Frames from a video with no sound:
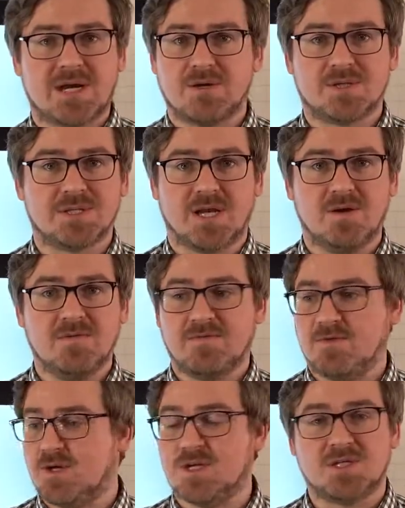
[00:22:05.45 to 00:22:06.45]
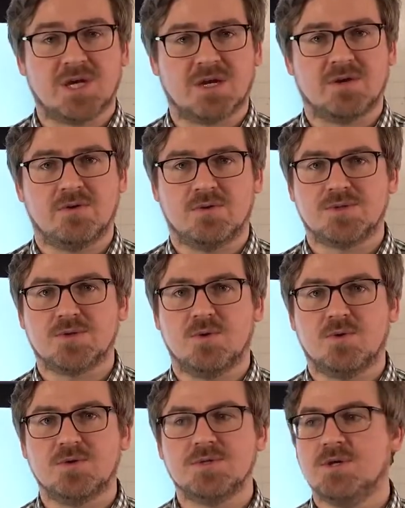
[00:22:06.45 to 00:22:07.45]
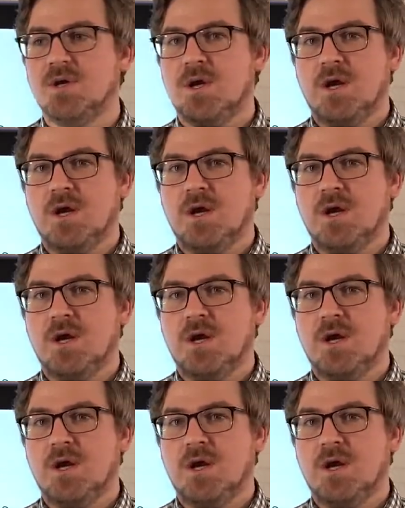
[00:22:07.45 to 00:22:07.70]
yourself. You can check your own scores.